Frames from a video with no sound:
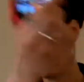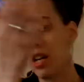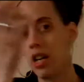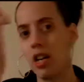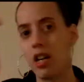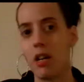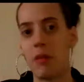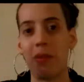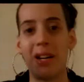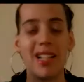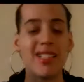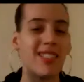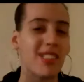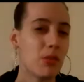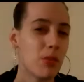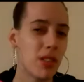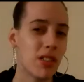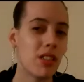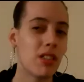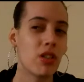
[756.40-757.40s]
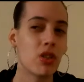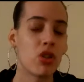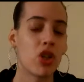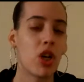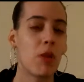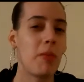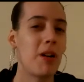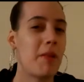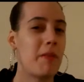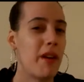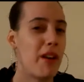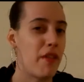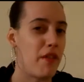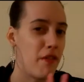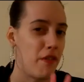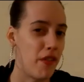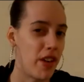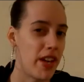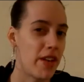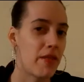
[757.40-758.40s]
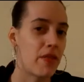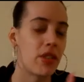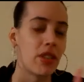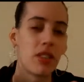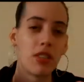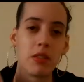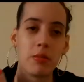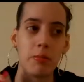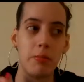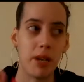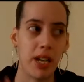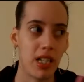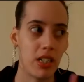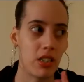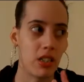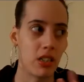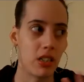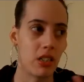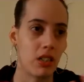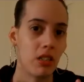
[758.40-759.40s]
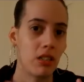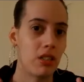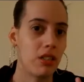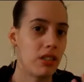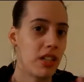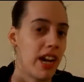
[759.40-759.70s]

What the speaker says: I just wanted to talk about my favorites based on